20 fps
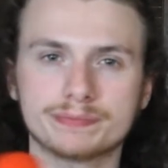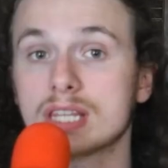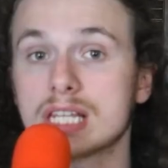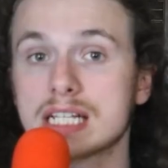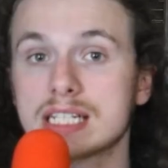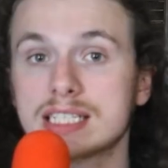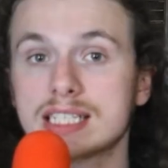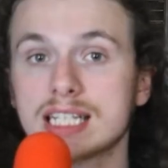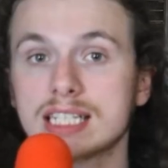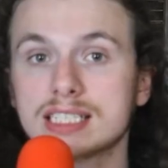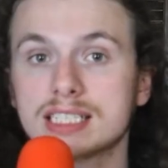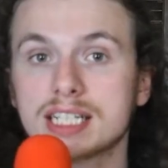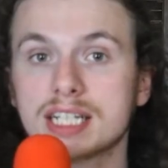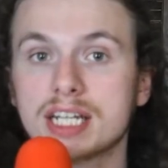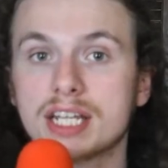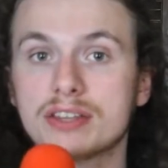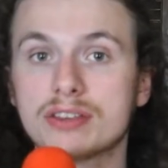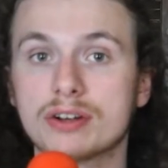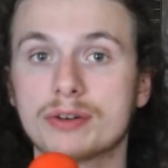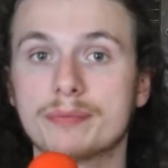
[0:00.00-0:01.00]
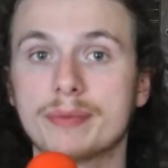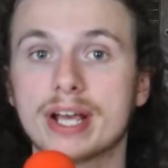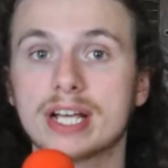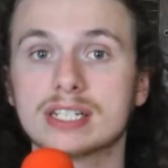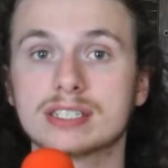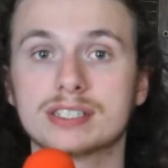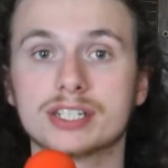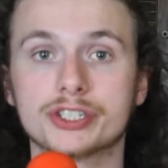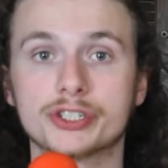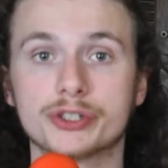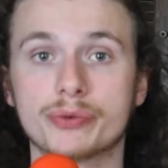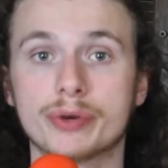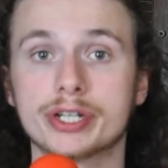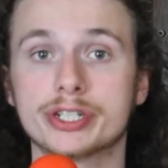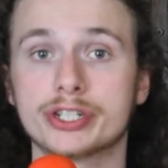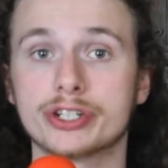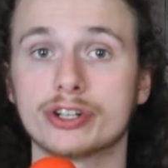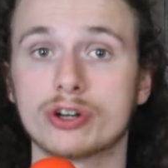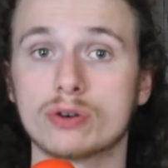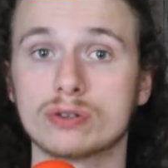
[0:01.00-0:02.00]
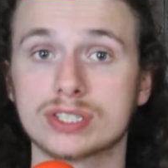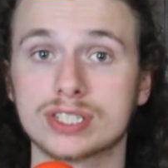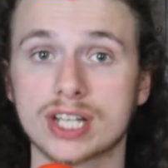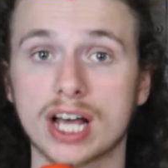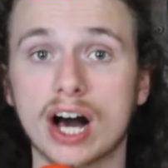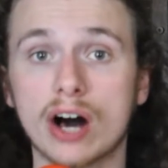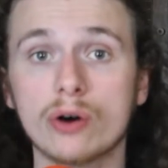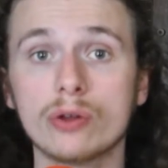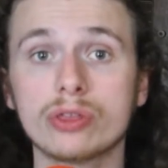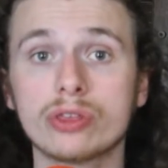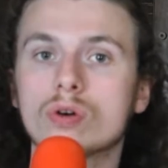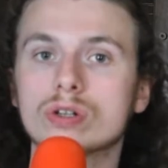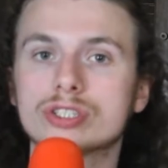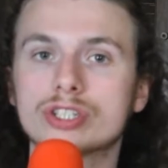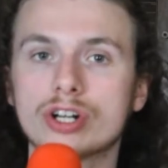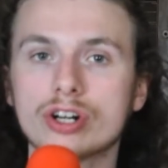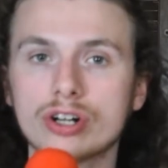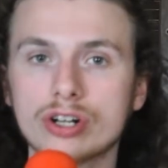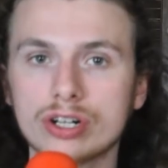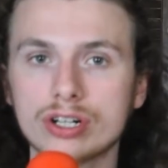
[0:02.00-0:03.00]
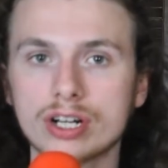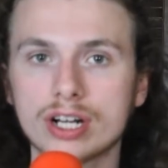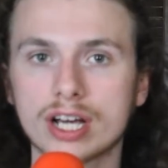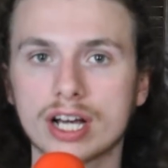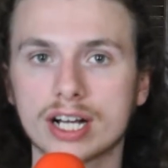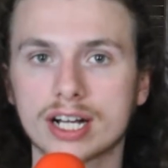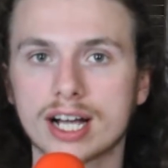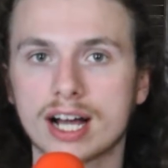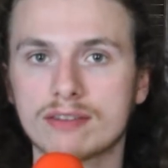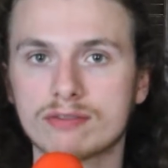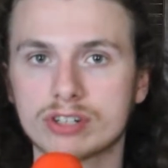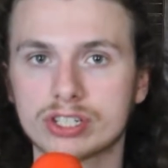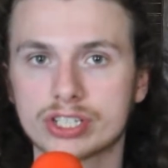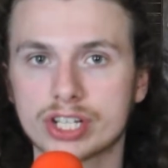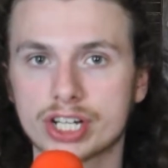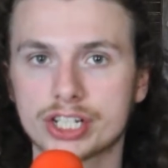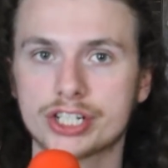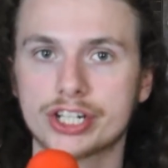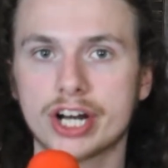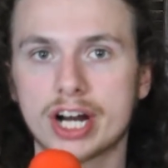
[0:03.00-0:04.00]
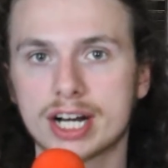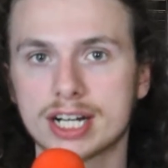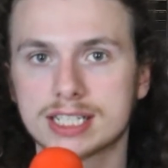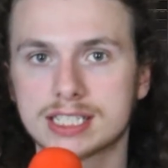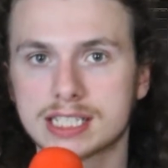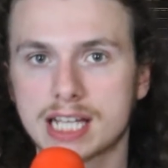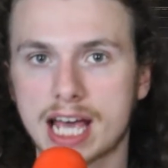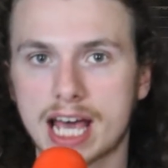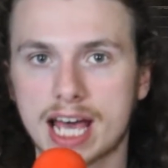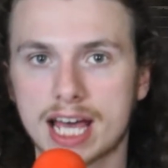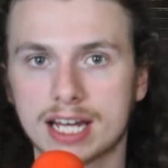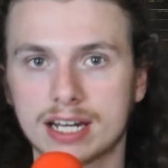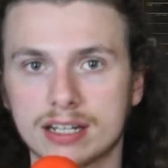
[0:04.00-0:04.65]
These things can either make a situation go south or turn a conversation on its head.